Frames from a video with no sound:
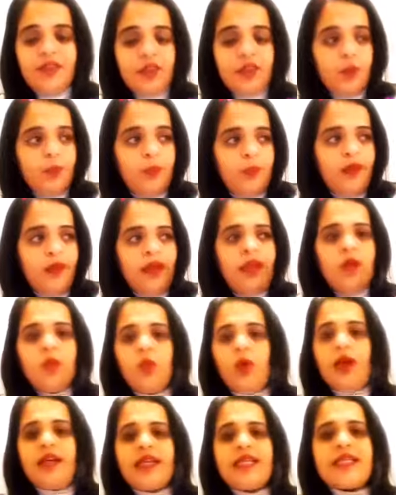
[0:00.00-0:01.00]
you
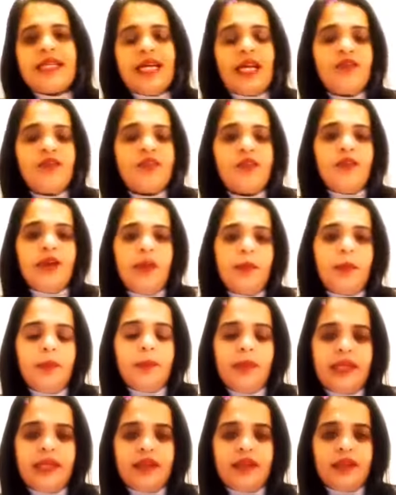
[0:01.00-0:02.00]
what does self
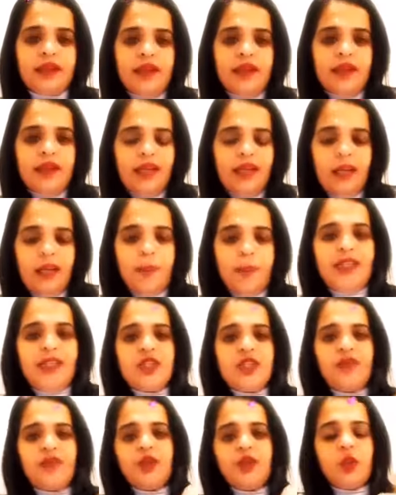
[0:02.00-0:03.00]
development mean? It means
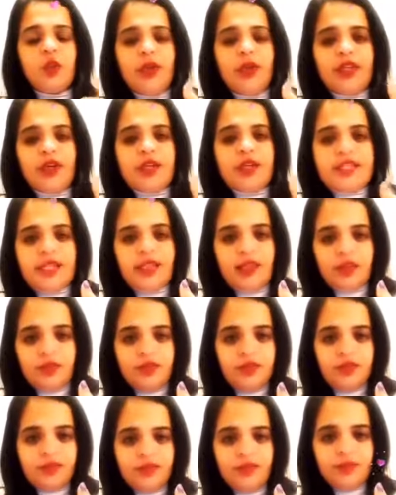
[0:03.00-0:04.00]
you have to do it yourself.
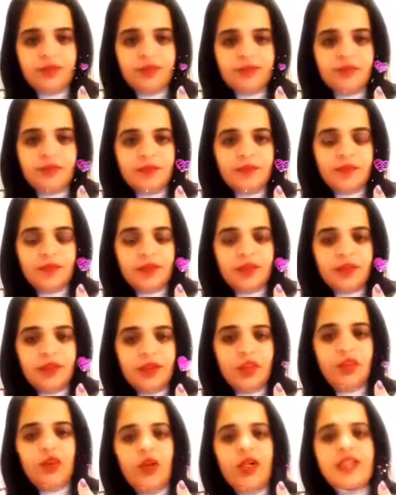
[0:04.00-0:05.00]

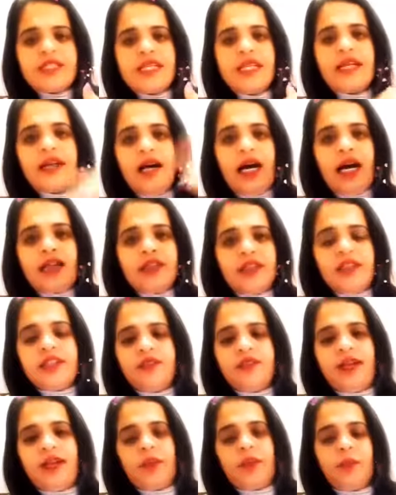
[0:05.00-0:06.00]
You're not saying other
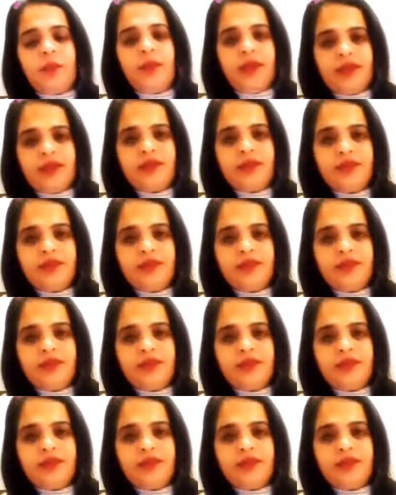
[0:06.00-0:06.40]
development.